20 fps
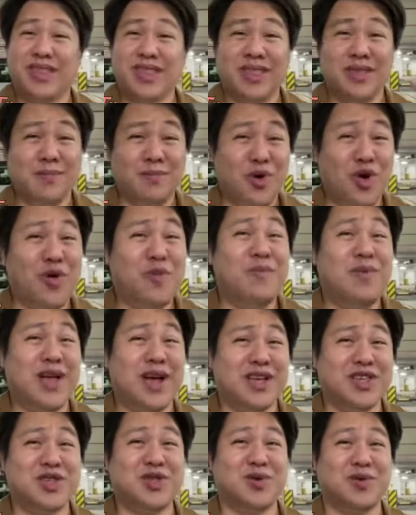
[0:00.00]
more
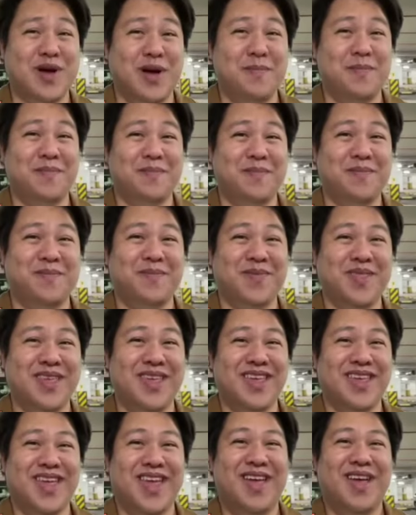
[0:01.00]
vlogs to come.
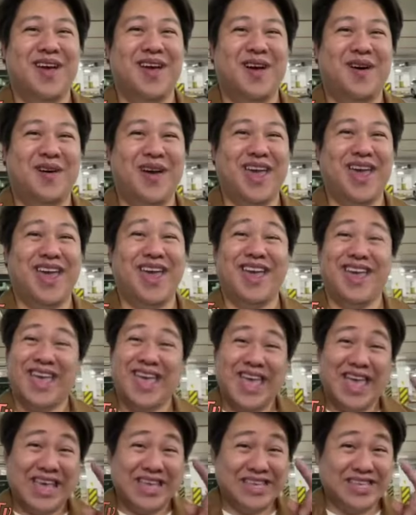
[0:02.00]
Okay.
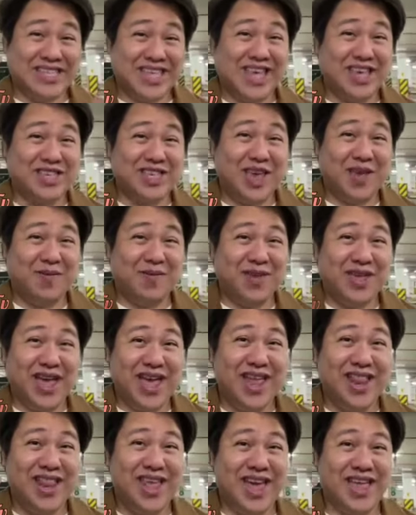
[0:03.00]
Stay safe
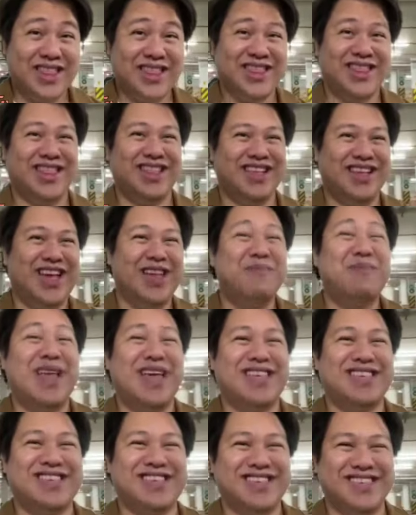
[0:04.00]
dyan at God
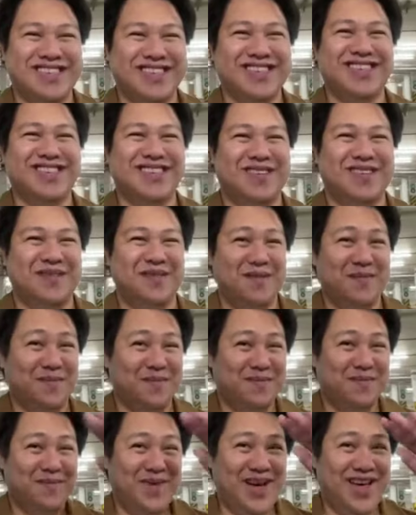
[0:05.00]
bless.
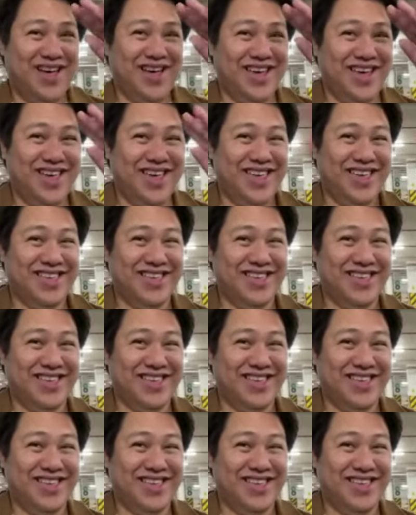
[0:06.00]
Bye!